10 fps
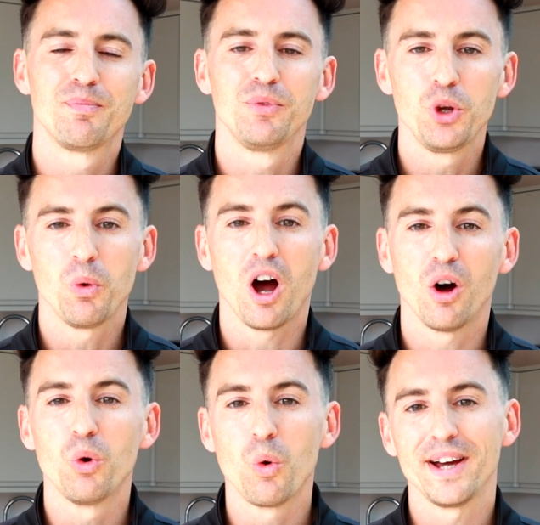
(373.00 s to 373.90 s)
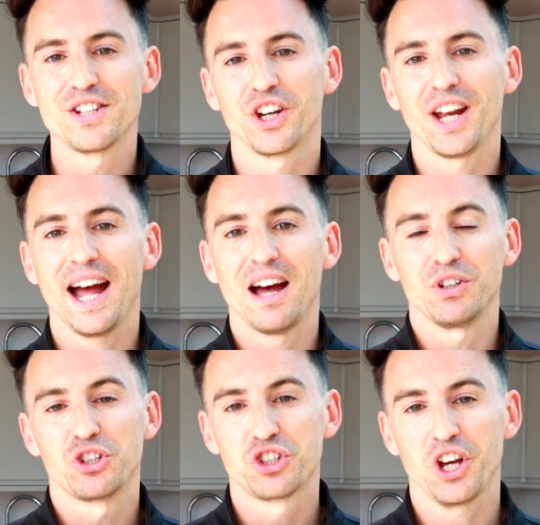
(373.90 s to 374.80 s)
you are always going to have
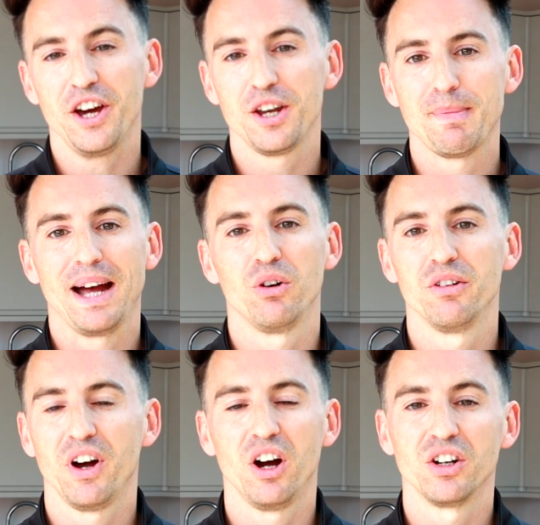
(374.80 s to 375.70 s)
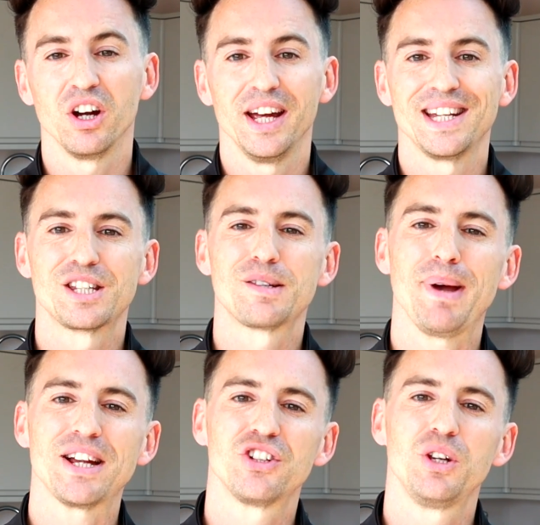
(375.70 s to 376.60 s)
a certain amount of hunger,
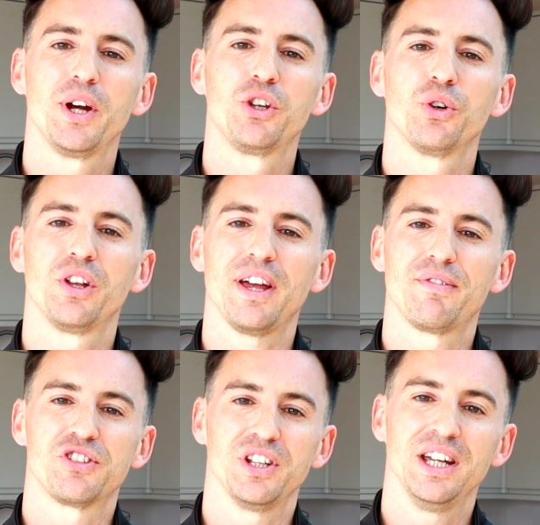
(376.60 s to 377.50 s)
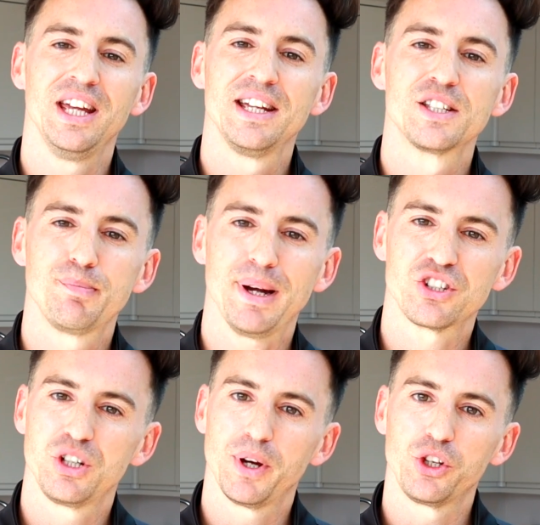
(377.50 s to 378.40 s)
especially when you're on a deficit,
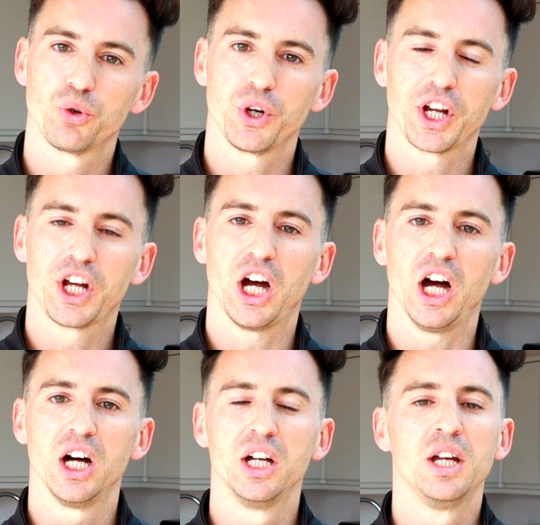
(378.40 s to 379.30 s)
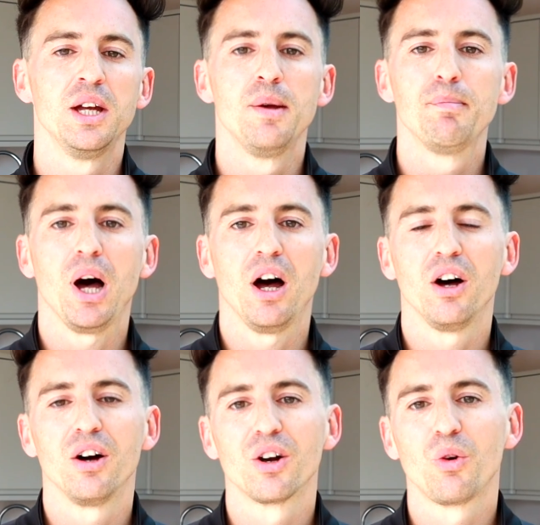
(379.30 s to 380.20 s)
especially when you're on a cut.
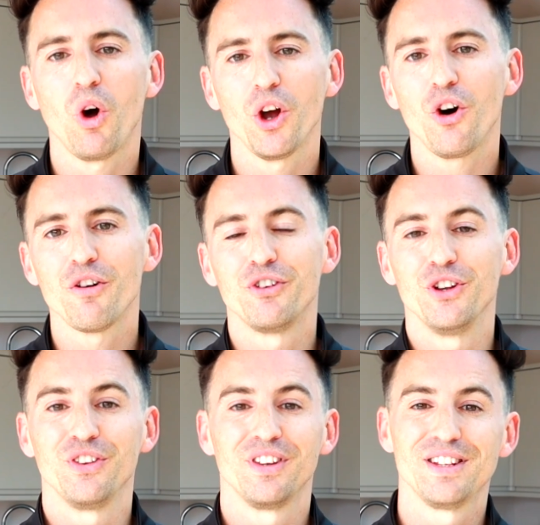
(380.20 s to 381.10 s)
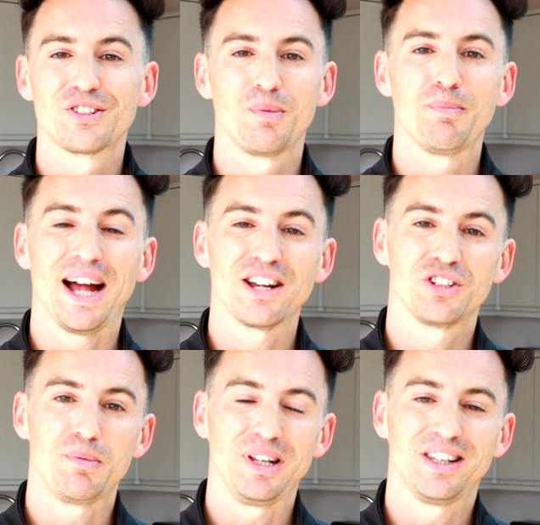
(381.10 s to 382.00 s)
But quite often, this can
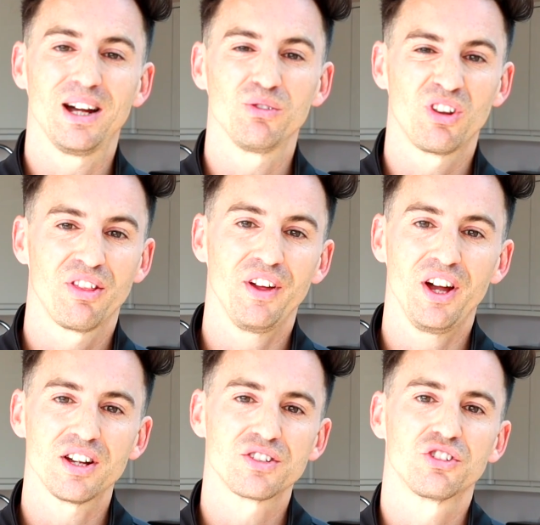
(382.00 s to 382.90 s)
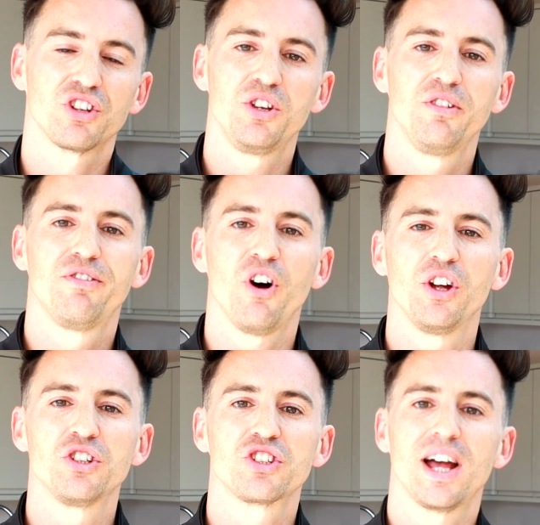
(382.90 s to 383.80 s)
actually be down to thirst. So you
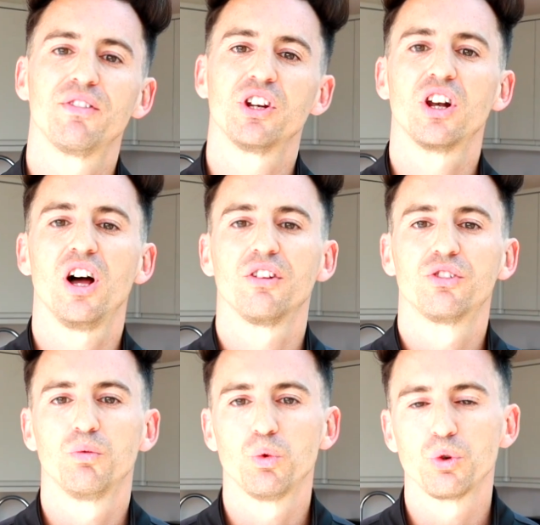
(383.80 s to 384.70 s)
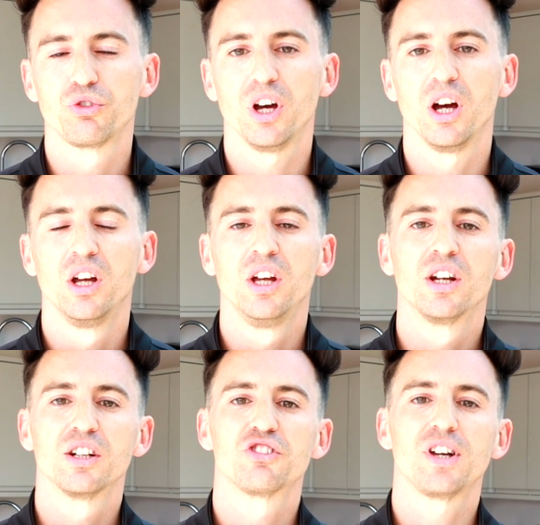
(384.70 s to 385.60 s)
find just having a glass of water
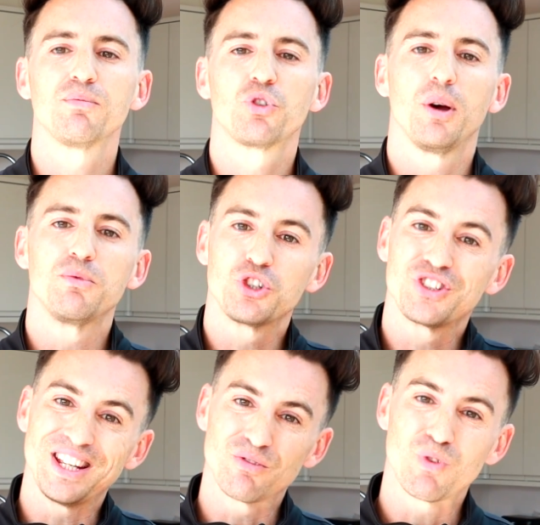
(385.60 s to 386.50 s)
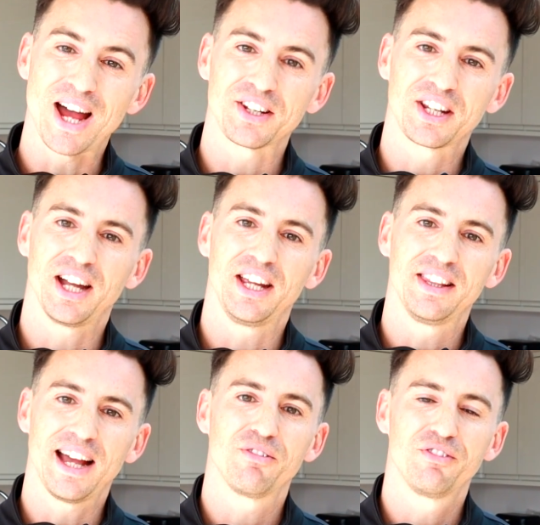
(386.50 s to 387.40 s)
can sometimes just
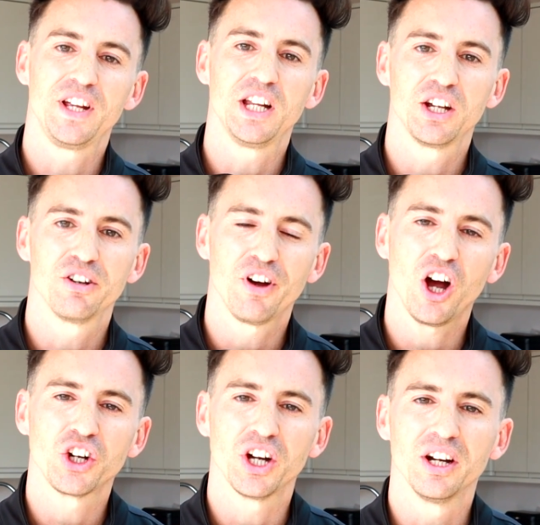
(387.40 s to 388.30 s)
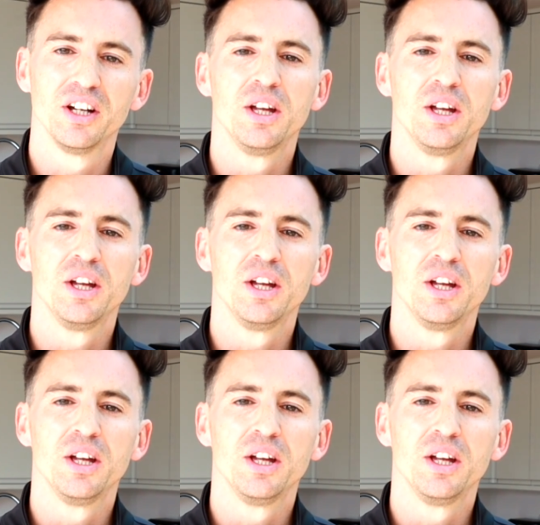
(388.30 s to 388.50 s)
eradicate that feeling of hunger.